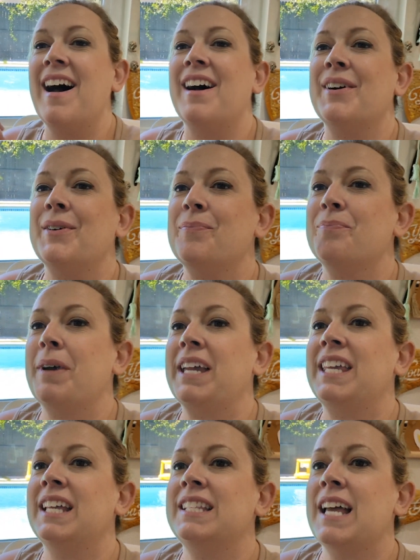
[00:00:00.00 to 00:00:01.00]

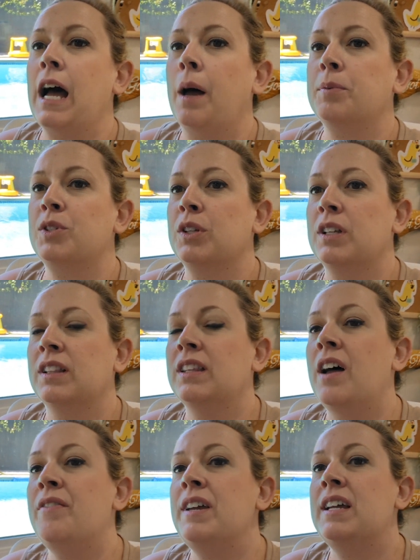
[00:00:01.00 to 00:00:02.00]
My kids absolutely
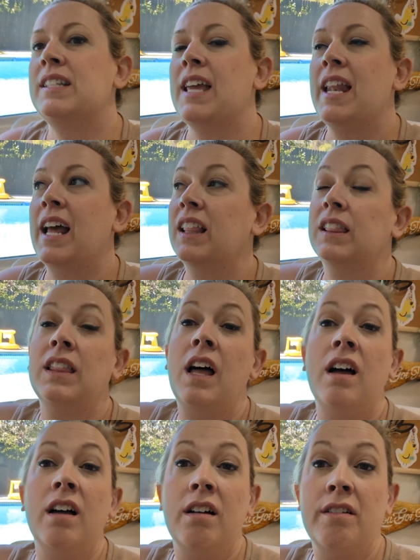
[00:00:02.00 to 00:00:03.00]
love it, and I
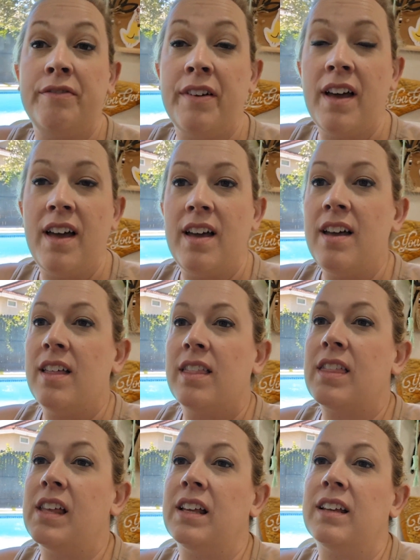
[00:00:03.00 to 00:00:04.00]
love
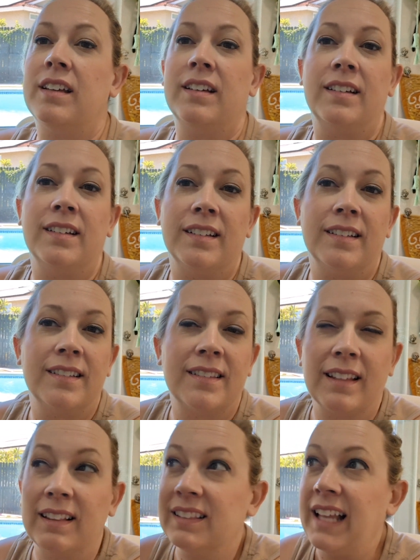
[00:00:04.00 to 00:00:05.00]
the
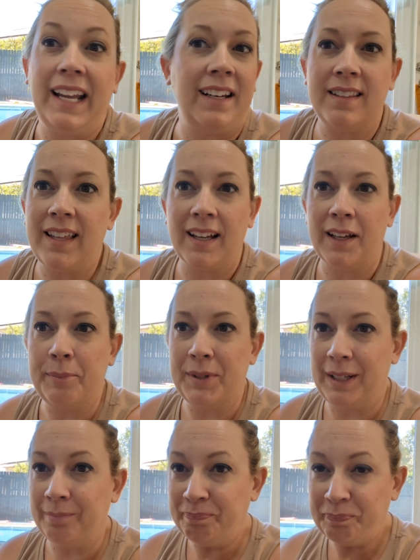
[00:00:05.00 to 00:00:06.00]
light that
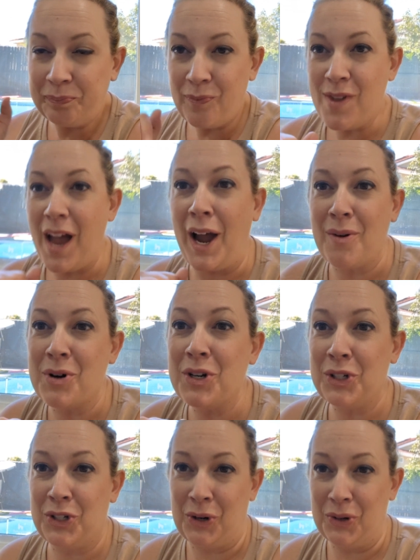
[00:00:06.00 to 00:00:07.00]
comes in. I
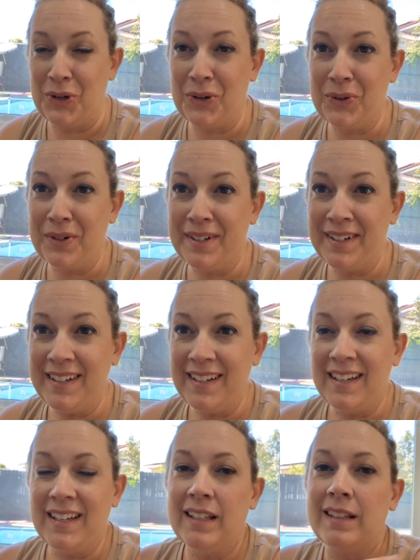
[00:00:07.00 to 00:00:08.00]
want to show you.
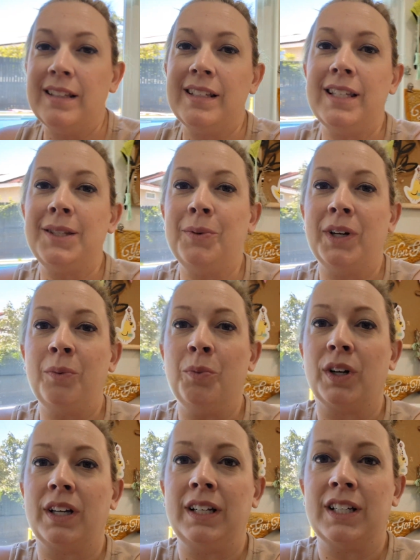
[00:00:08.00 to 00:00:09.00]
This is where
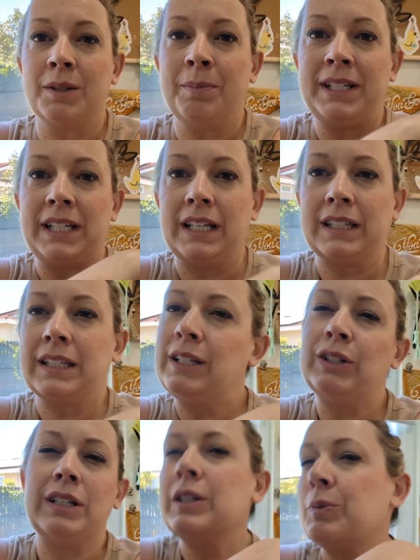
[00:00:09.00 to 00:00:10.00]
I'm working. Here's my
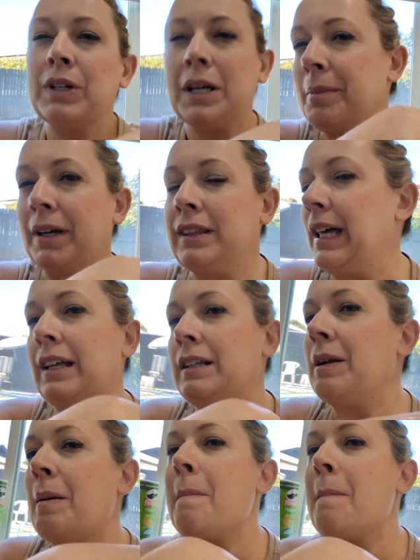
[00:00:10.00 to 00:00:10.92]
desk. You don't need to worry about that.